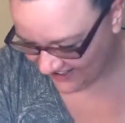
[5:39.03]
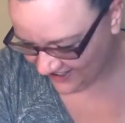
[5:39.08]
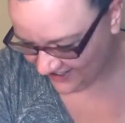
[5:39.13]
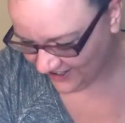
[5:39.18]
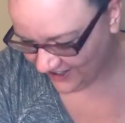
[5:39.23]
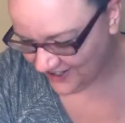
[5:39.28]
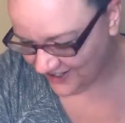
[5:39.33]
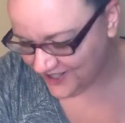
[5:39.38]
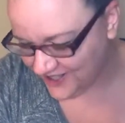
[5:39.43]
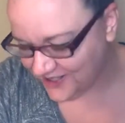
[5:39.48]

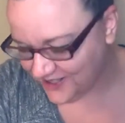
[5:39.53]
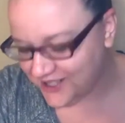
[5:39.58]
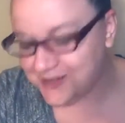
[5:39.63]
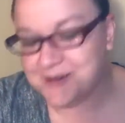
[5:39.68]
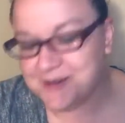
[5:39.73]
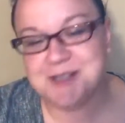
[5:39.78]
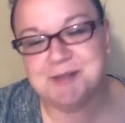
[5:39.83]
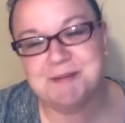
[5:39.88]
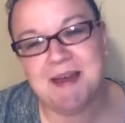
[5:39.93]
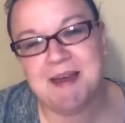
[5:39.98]
Groceries,
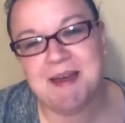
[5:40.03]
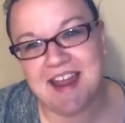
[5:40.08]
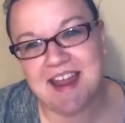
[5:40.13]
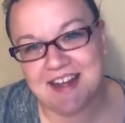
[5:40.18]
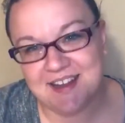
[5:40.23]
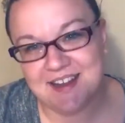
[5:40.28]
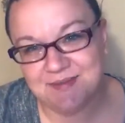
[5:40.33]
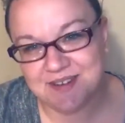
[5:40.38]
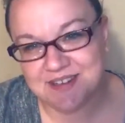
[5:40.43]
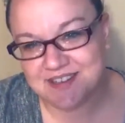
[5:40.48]
we spent
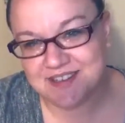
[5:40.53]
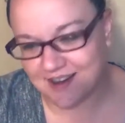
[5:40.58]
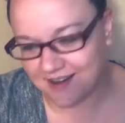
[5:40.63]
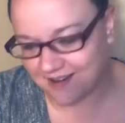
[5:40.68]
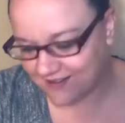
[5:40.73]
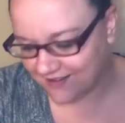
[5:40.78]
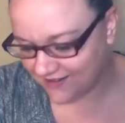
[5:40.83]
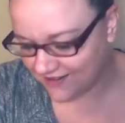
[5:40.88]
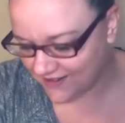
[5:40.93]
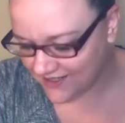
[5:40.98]

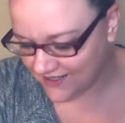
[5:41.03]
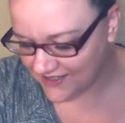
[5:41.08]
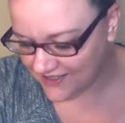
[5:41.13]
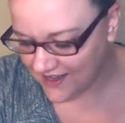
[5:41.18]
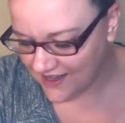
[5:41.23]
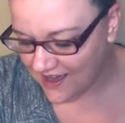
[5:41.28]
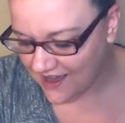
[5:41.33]
$81.